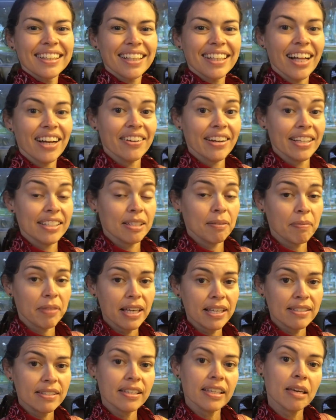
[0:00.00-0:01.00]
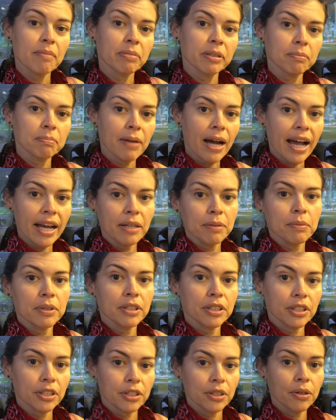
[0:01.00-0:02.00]
All right, some things to keep in mind
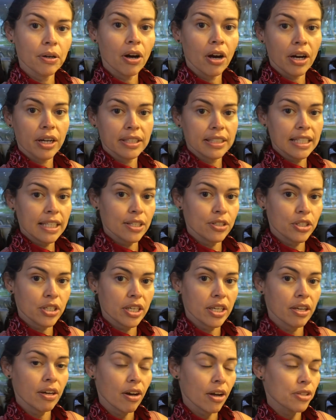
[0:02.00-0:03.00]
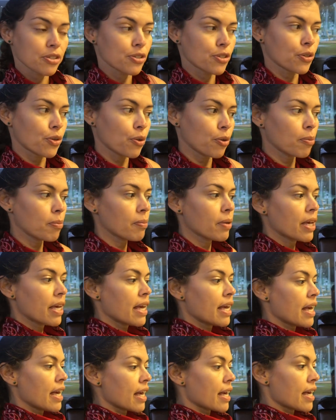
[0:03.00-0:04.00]
when you are teaching on Zoom
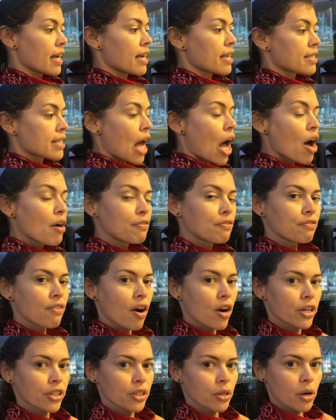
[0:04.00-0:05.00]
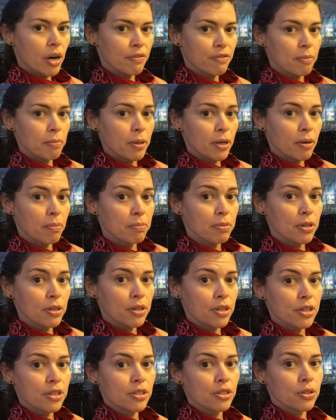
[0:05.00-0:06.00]
is how far you are from the
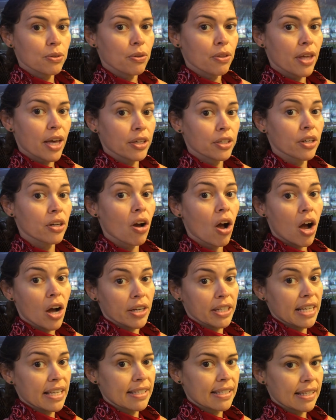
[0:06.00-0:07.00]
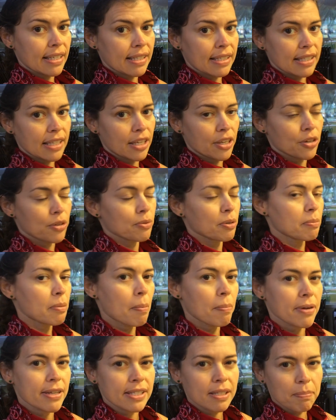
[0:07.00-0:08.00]
computer so that your audience can see you.
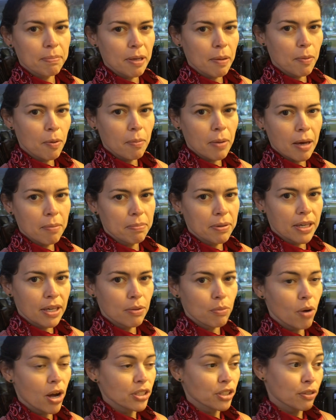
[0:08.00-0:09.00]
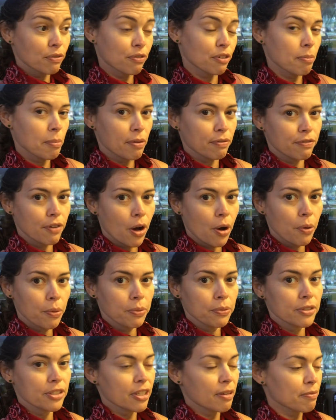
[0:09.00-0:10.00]
Remember, some people might be watching from a
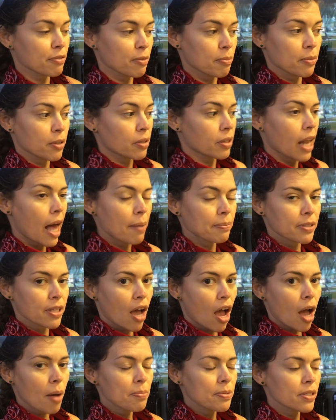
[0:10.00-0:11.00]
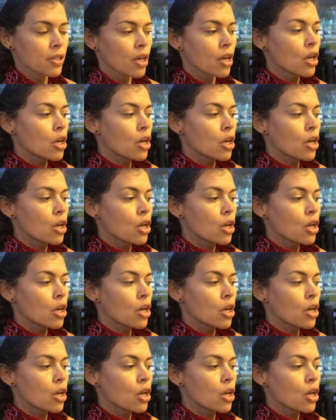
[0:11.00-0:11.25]
phone, some from their laptops.